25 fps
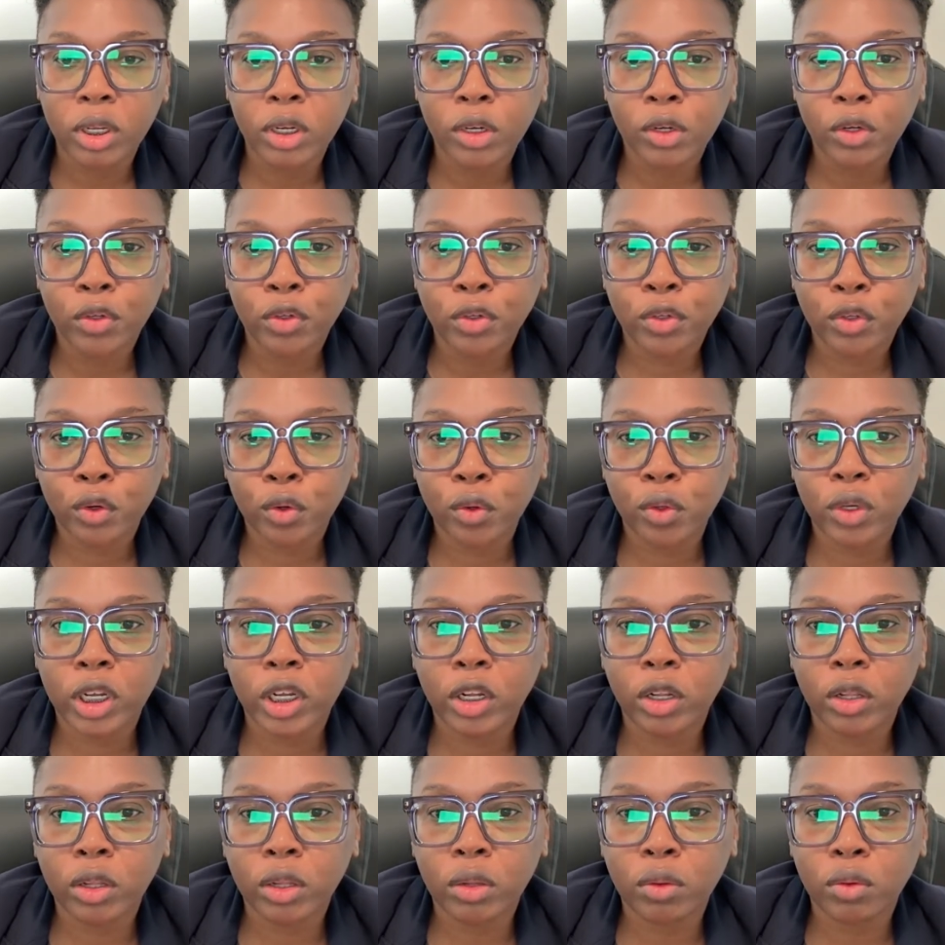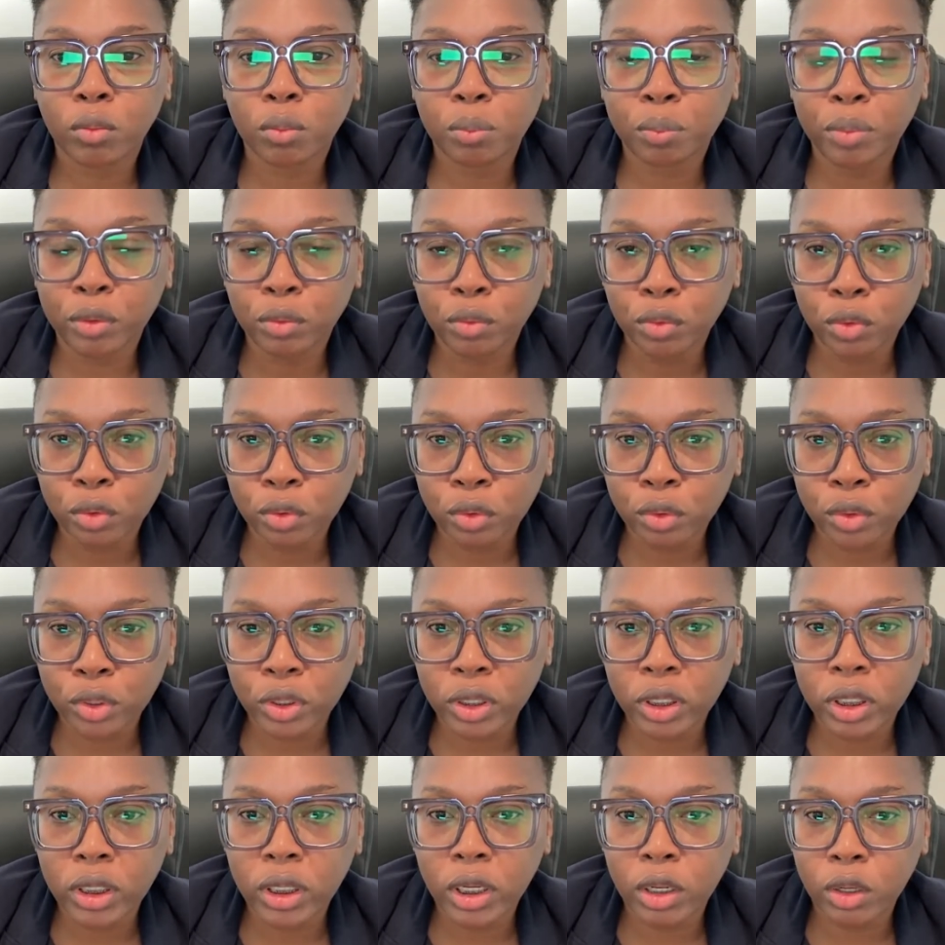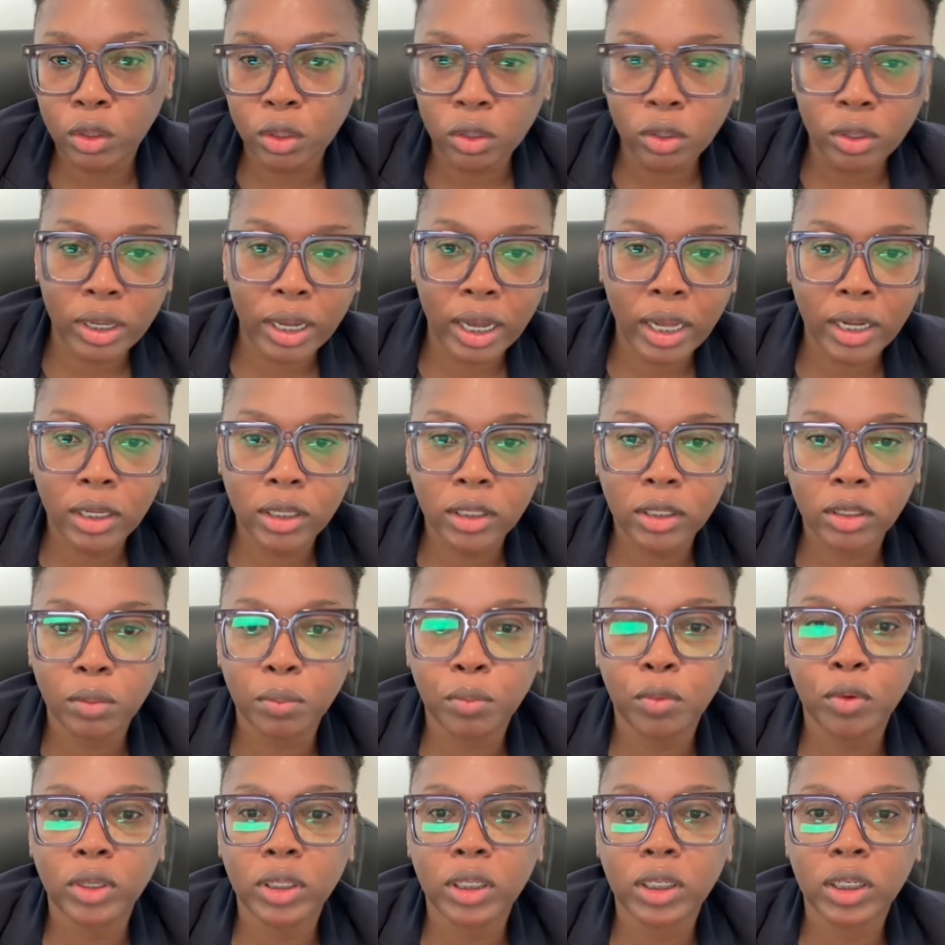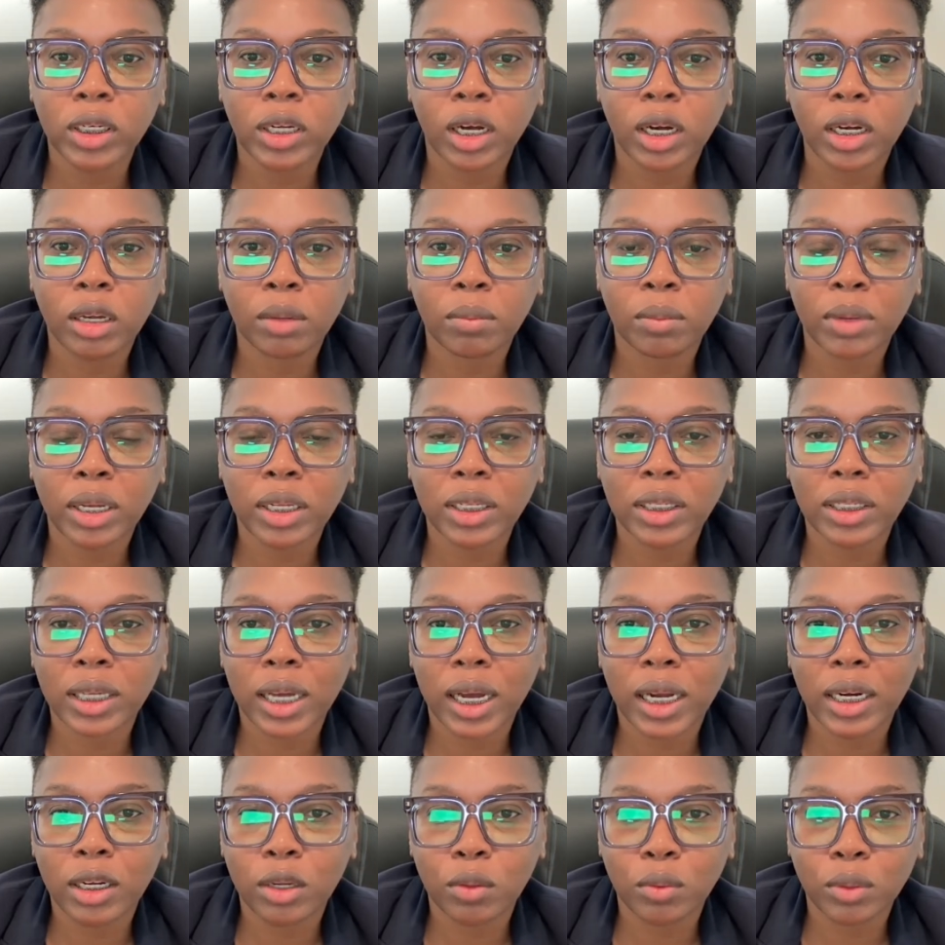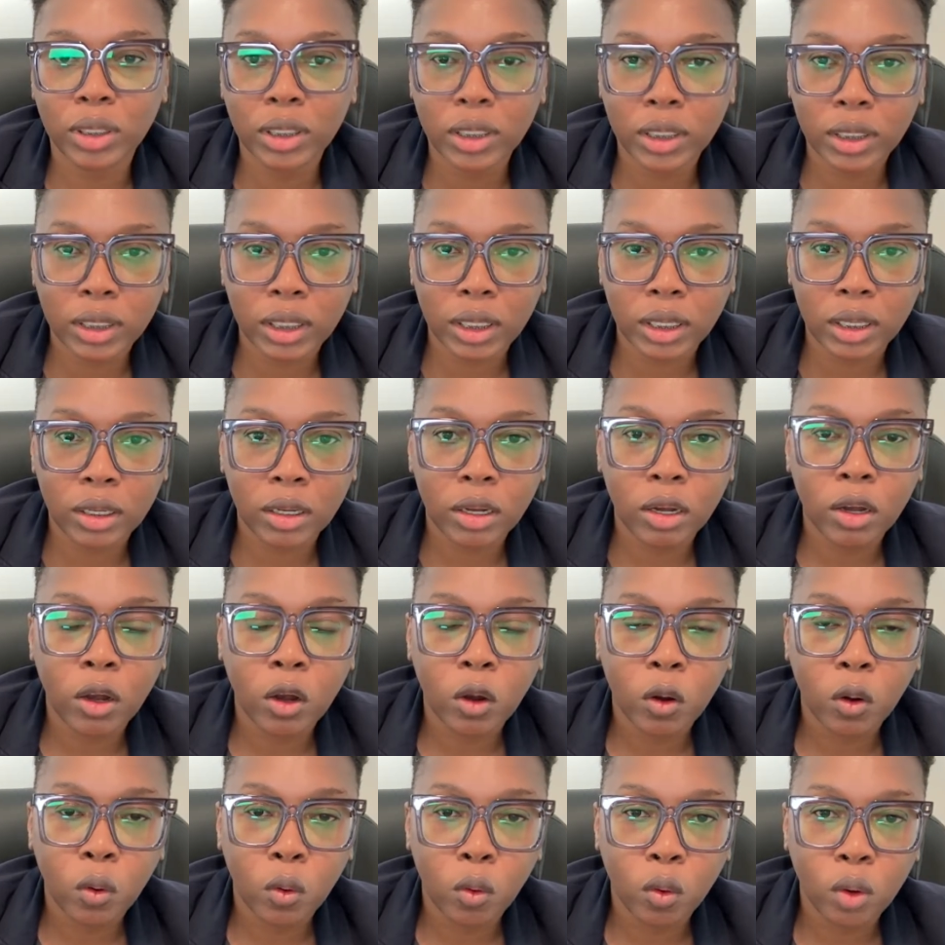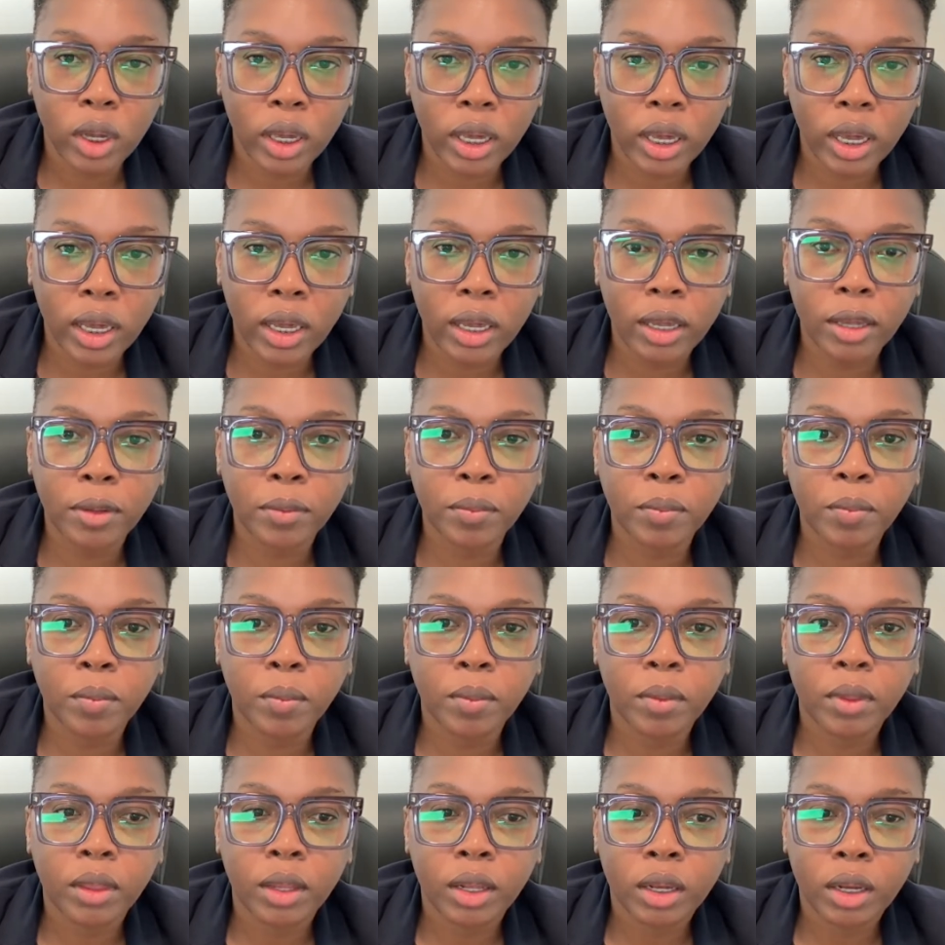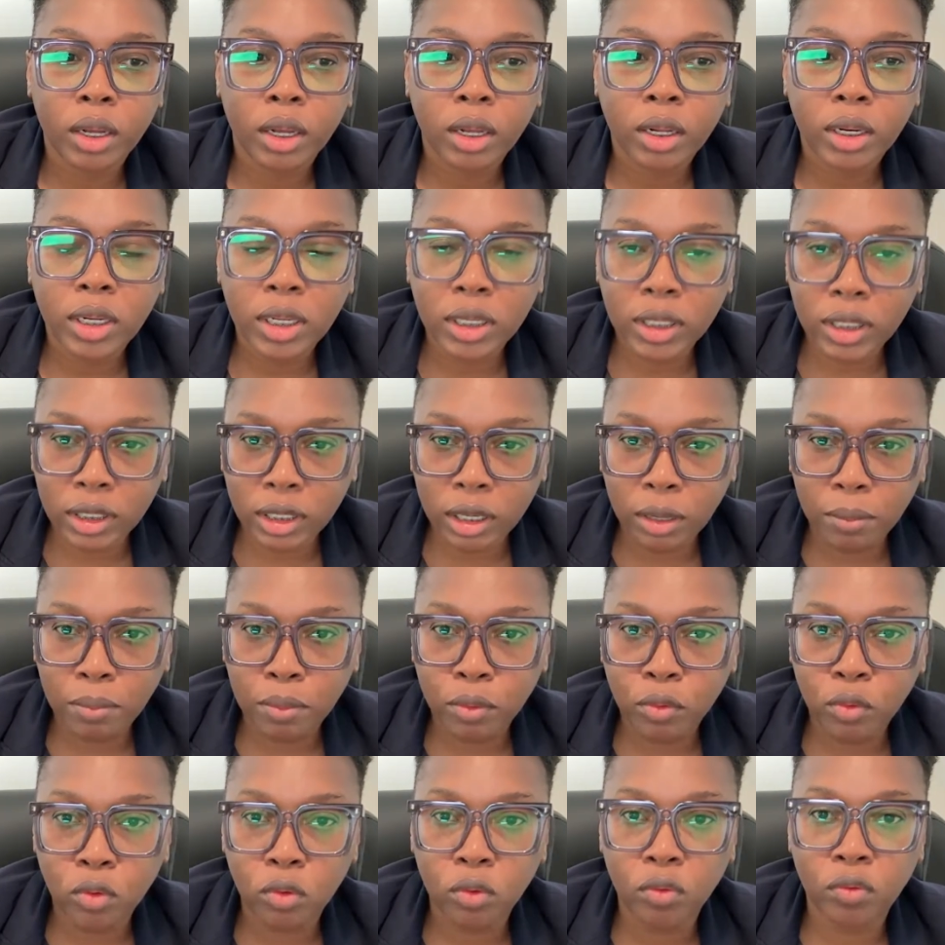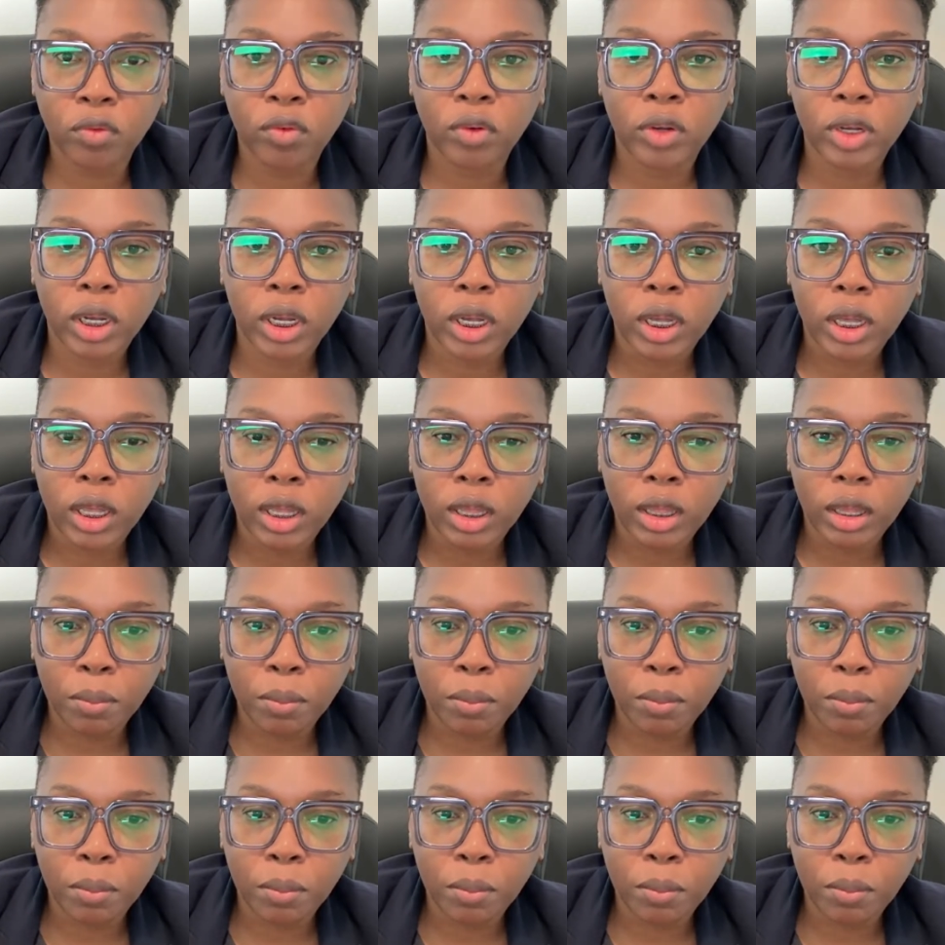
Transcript: So they'll peruse, they'll look at the supporting documents, and they will say, okay, this is approved. The